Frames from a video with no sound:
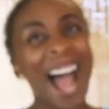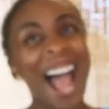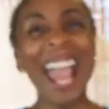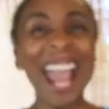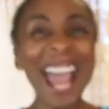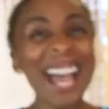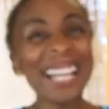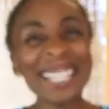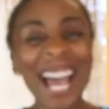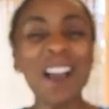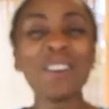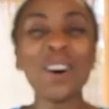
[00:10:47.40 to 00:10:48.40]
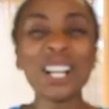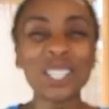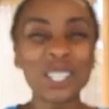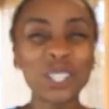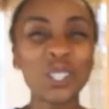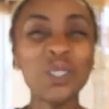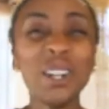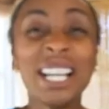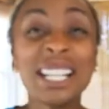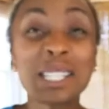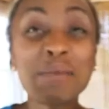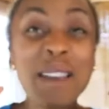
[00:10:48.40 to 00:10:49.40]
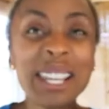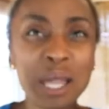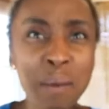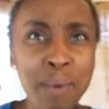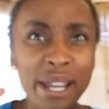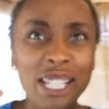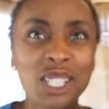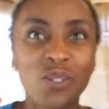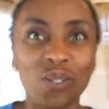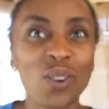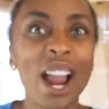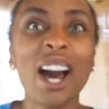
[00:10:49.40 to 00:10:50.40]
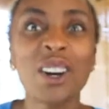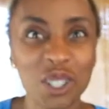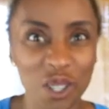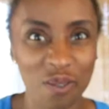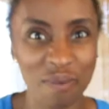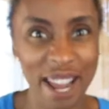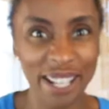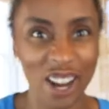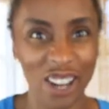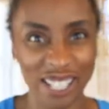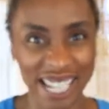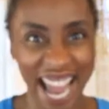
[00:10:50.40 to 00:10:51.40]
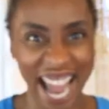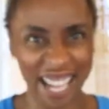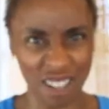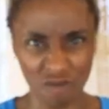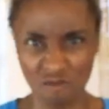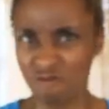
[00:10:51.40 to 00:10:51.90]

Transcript: And I want you to make the biggest frown you've made all day.